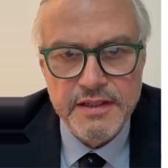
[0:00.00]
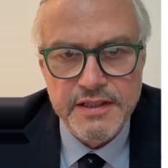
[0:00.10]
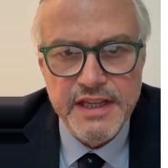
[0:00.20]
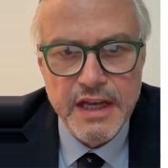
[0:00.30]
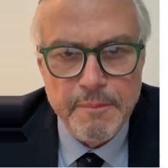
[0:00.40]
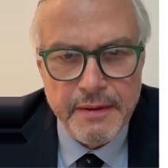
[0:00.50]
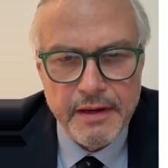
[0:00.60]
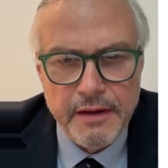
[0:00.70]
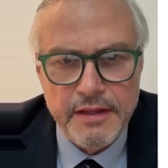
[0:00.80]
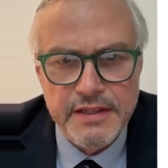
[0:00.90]

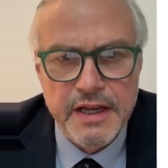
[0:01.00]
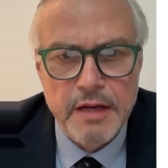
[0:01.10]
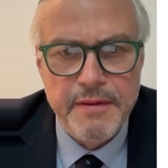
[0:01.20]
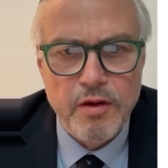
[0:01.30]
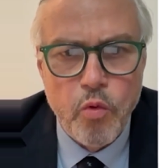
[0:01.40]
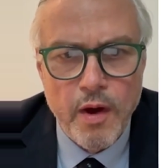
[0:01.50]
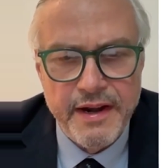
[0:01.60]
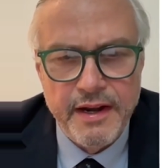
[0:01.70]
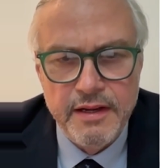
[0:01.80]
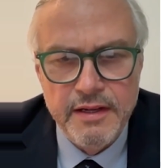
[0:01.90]
GLP-1